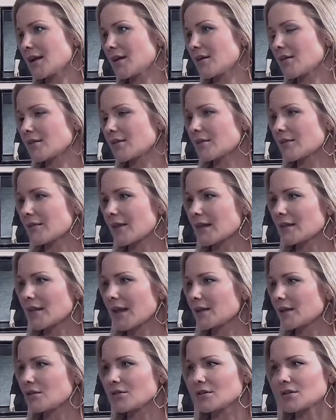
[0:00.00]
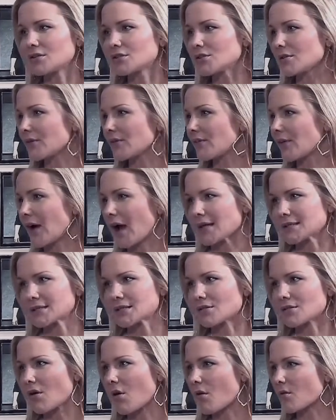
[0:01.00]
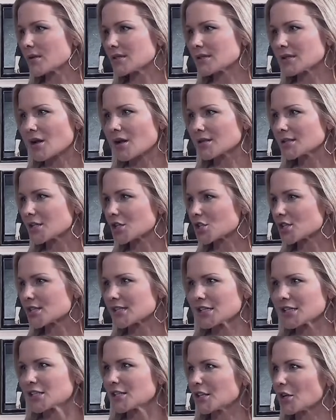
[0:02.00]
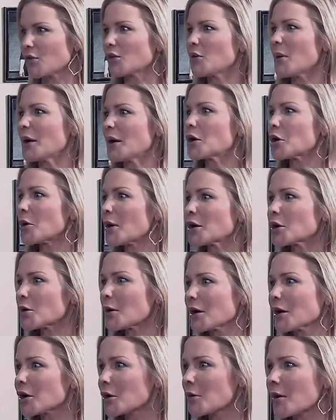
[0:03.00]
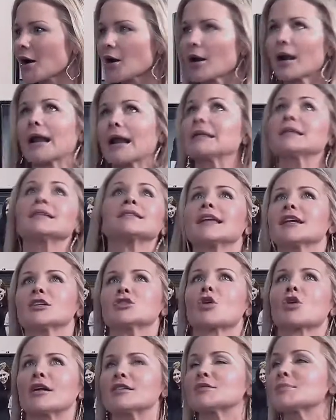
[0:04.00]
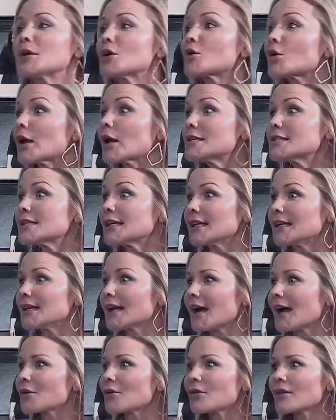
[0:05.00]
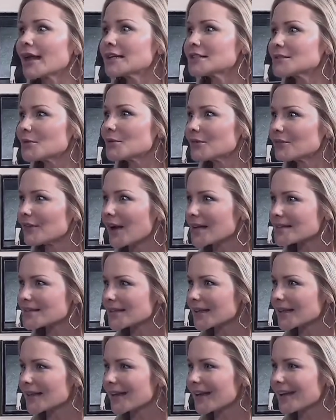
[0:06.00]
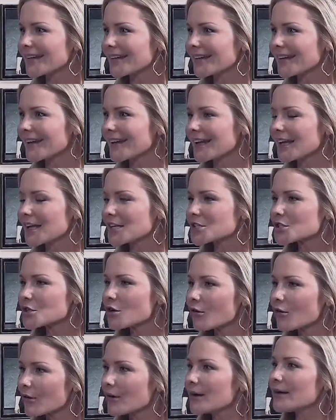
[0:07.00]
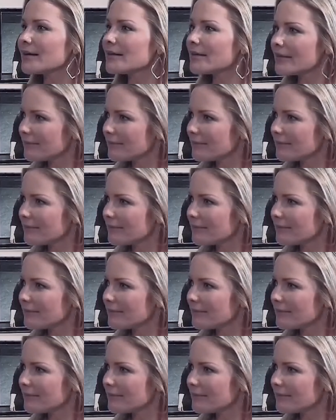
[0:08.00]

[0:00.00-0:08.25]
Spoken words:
you know, they like you to do it fast. And they're always in auditions. They used to go, quicker, quicker, quicker, quicker. And it's like drives me crazy. I don't like to move fast like that. So